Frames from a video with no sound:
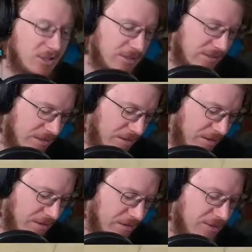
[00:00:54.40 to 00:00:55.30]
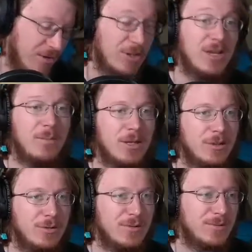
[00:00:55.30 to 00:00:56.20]
has started coming
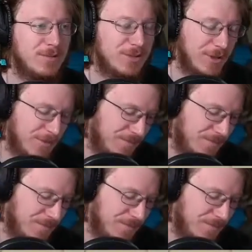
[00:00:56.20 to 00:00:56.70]
loose, so...